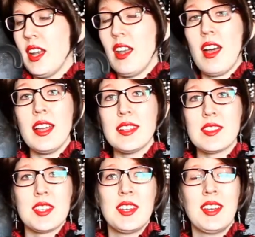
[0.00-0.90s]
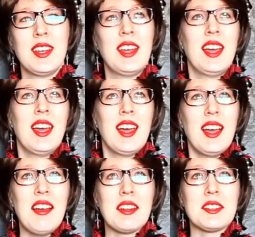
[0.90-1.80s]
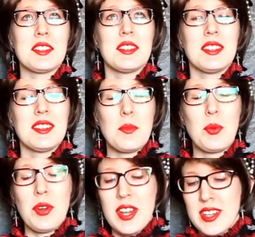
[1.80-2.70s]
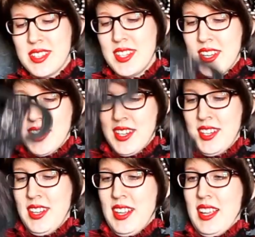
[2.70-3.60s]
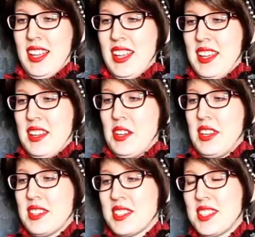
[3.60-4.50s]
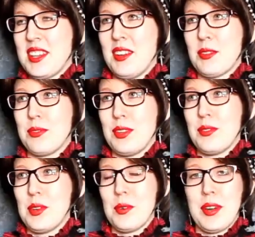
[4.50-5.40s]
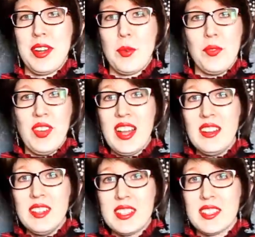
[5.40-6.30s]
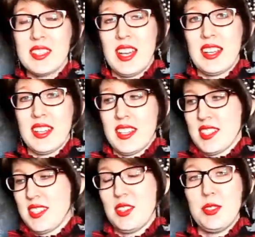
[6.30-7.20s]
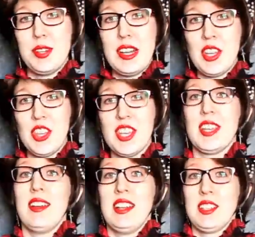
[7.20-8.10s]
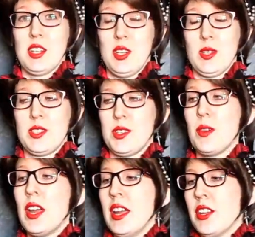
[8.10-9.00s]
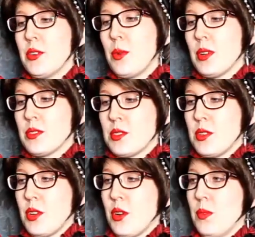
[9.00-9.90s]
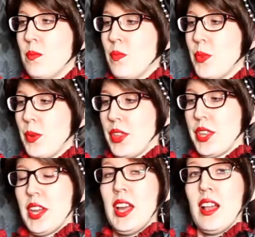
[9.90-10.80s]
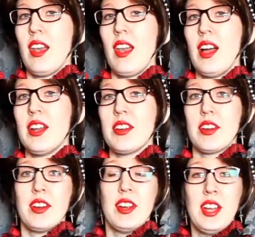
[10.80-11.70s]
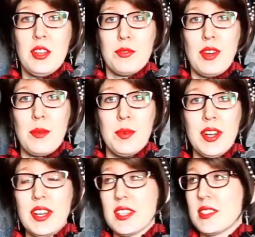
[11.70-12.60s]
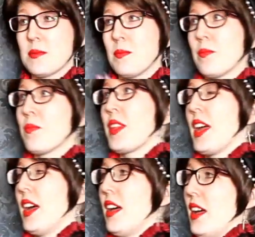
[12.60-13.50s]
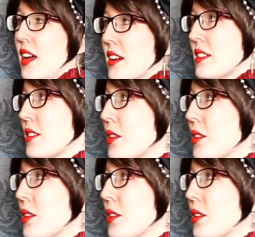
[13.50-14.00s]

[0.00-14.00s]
light and breezy, instead of if you're wearing velvet that is really thick and hot. So you want to go with lighter fabrics. And